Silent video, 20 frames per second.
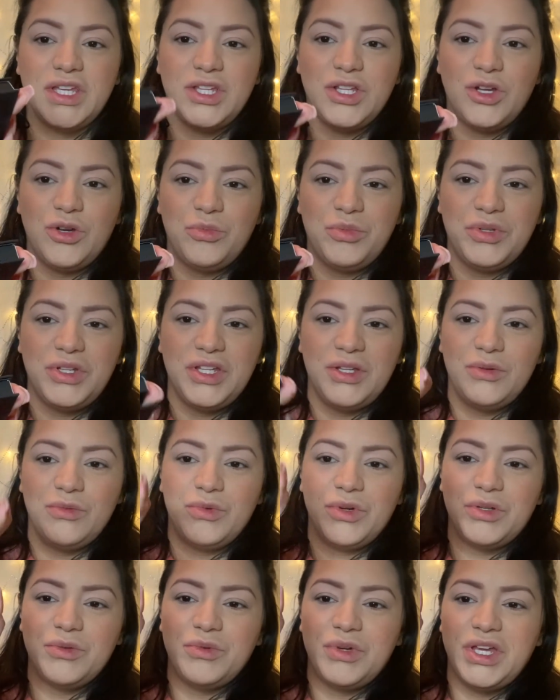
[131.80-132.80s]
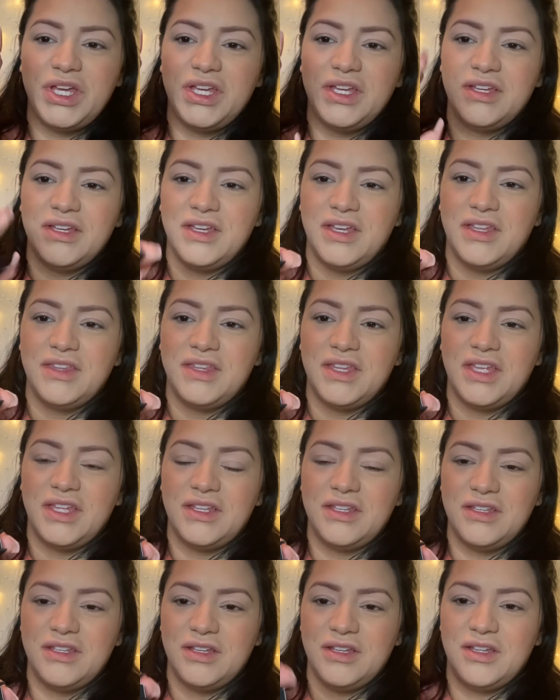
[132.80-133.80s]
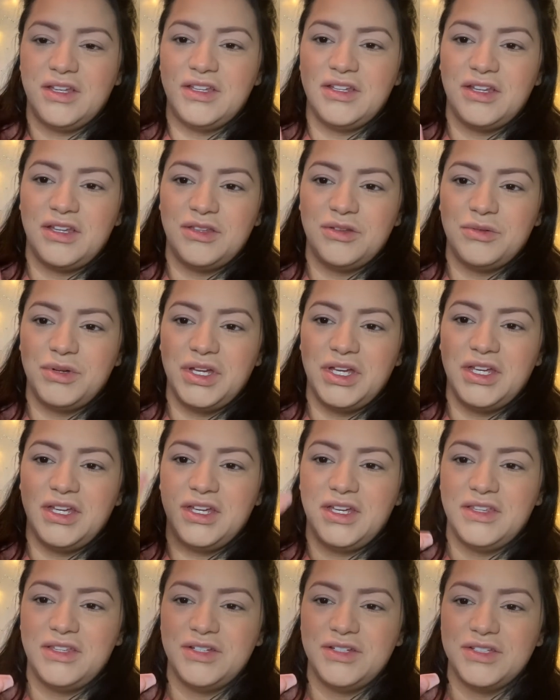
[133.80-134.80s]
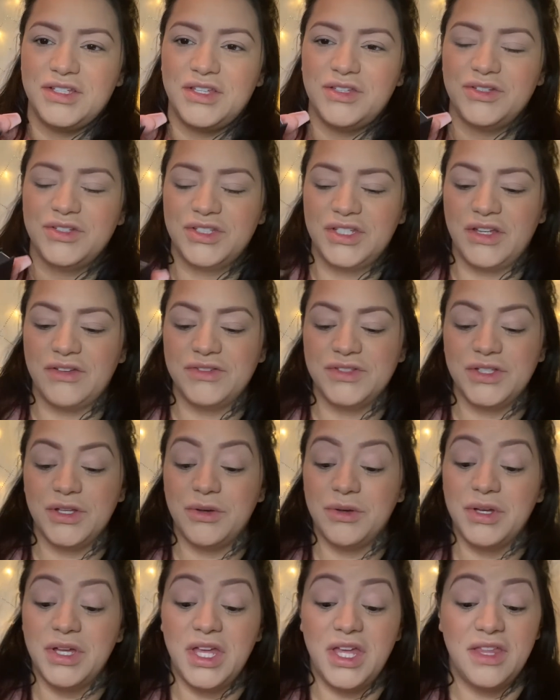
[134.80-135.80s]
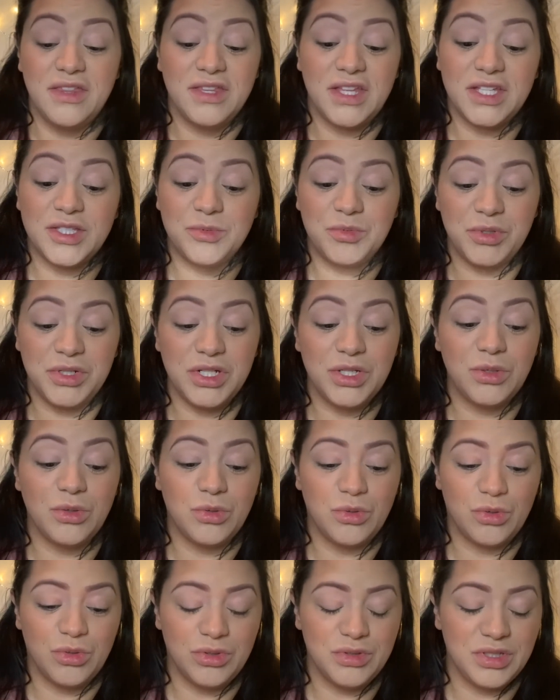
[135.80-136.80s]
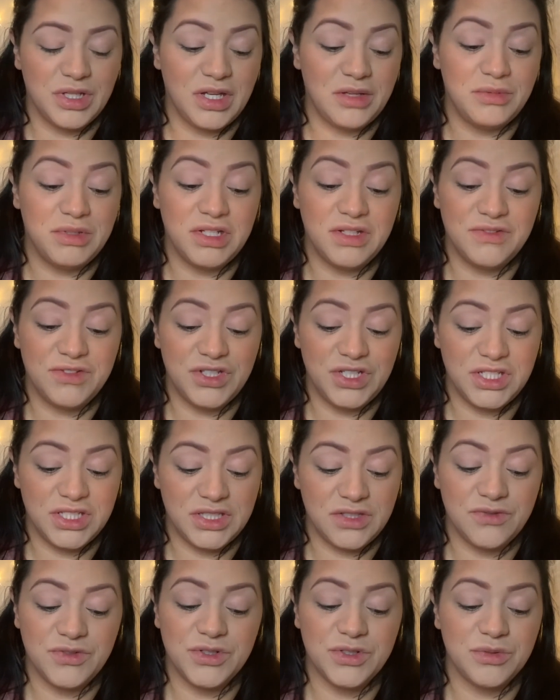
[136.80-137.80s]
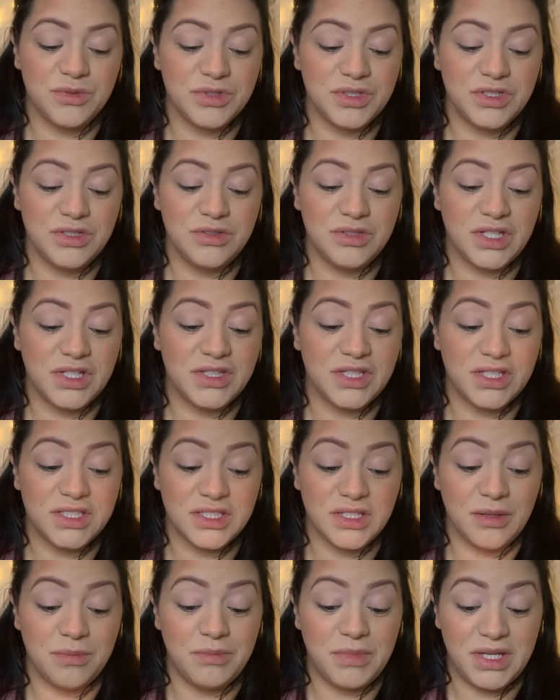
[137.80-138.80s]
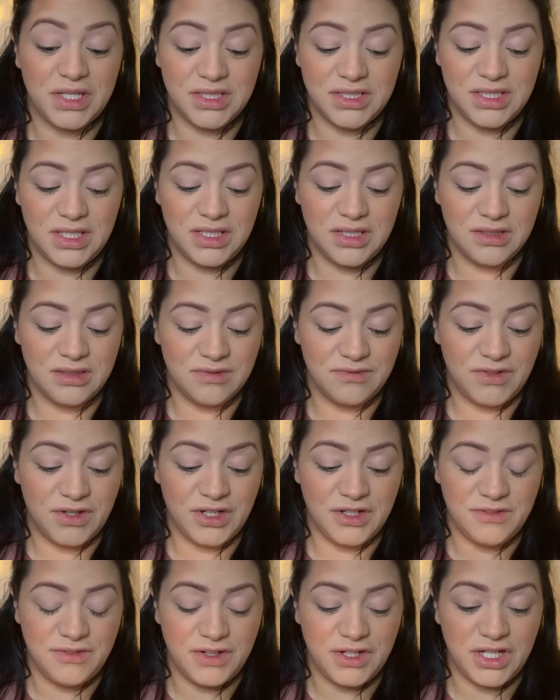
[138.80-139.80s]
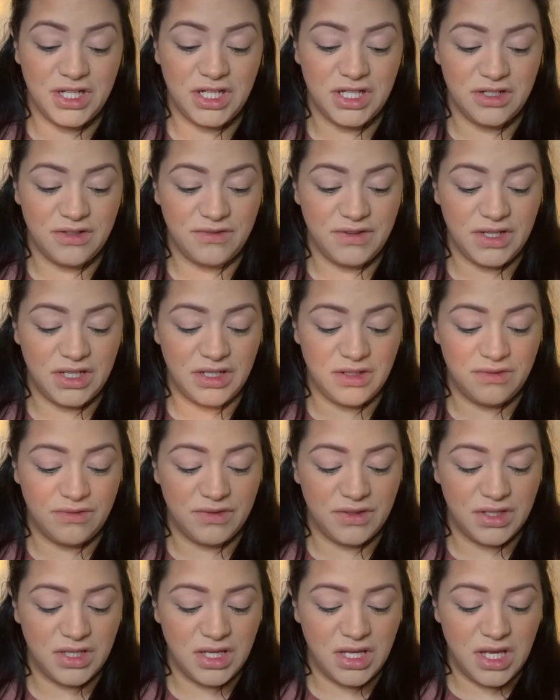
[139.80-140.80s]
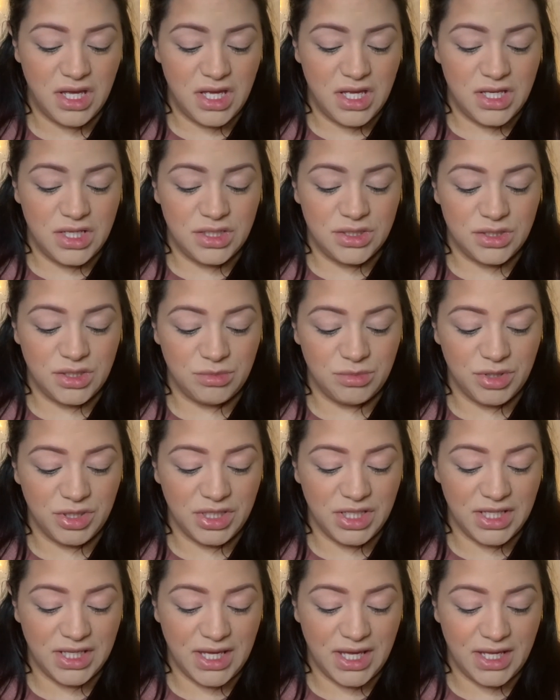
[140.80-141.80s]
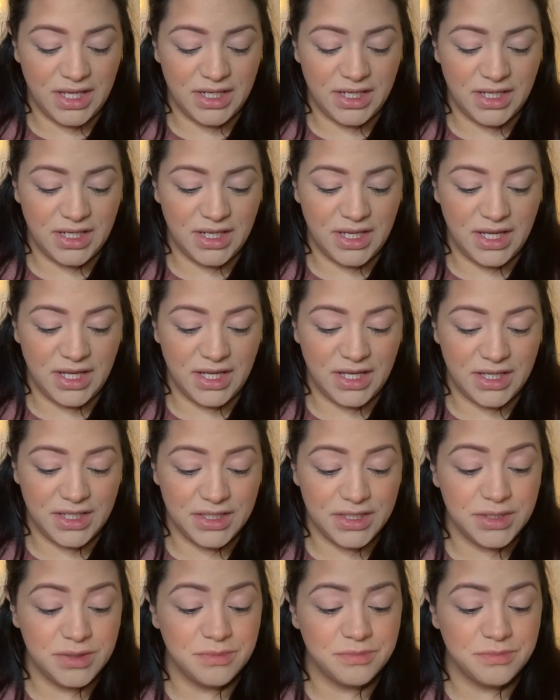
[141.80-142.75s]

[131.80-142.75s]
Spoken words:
open it one way and then another way, and there's other stuff. So that's pretty cool. I mean, if she is the first one to do that, that's amazing. Very, very innovative. So I'm looking at it, and